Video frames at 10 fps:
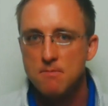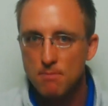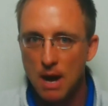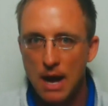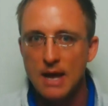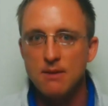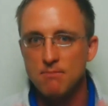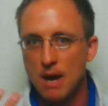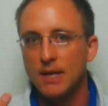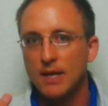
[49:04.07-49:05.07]

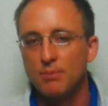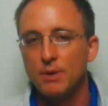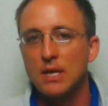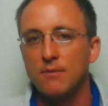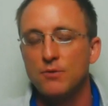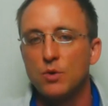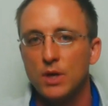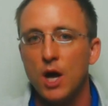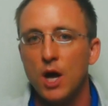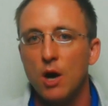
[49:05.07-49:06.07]
my company if you
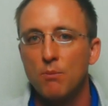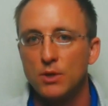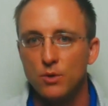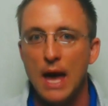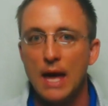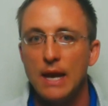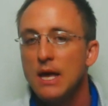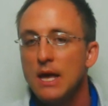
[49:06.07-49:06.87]
could help me do that.